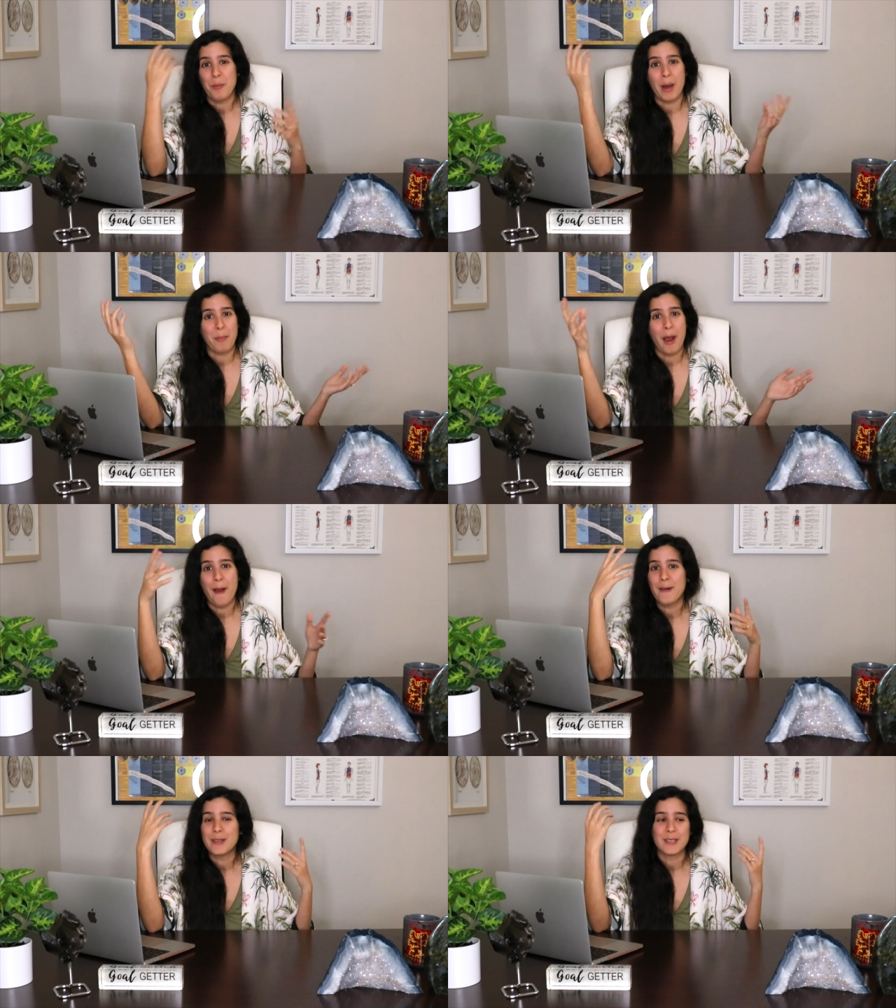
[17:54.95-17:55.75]
My
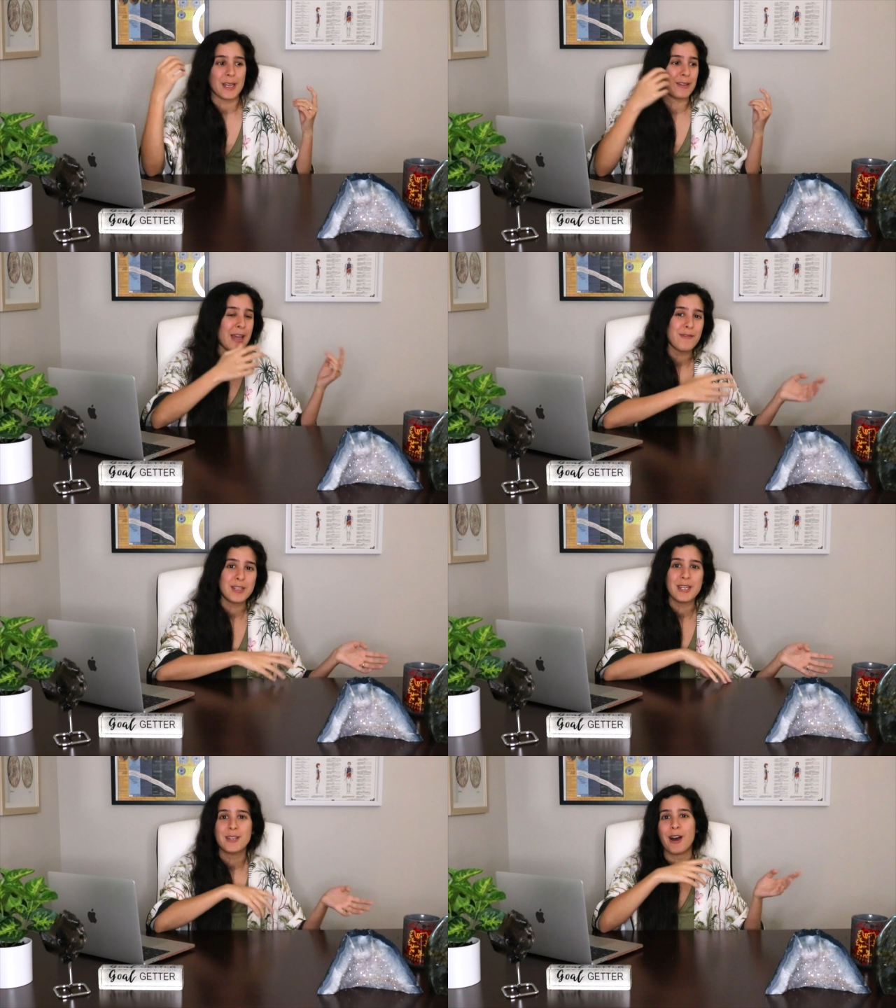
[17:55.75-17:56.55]
parents, like, they've
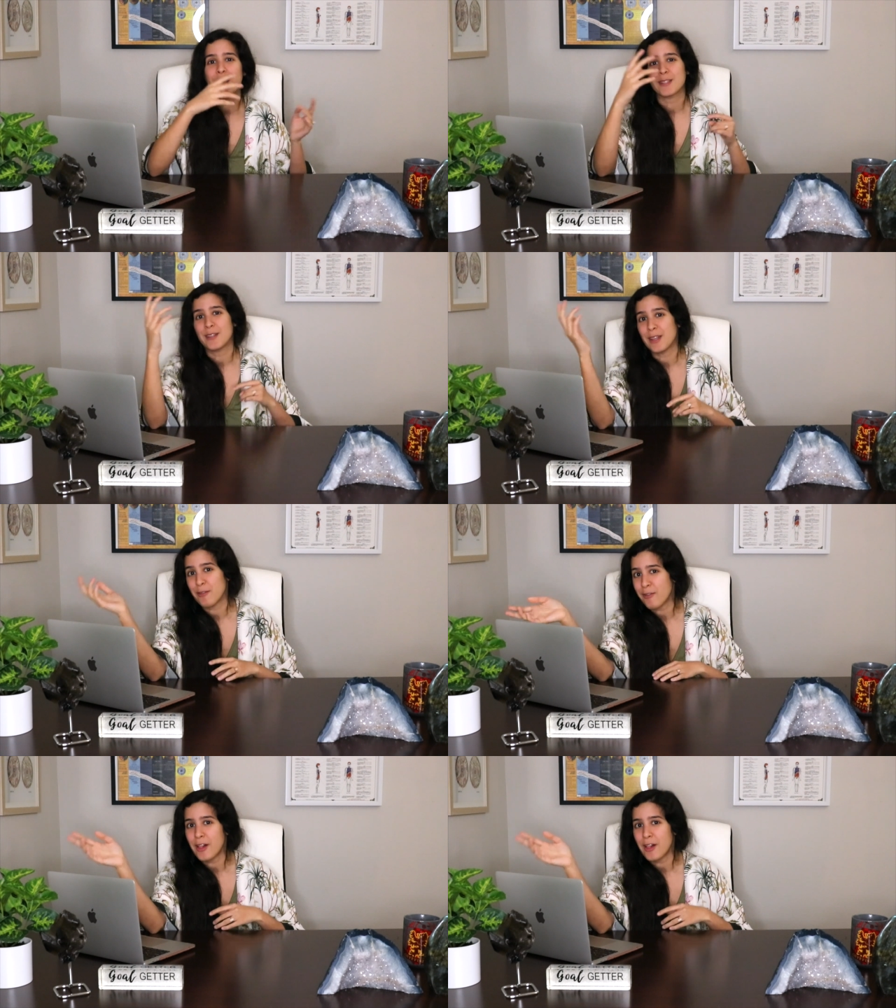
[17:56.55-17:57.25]
detoxed and they've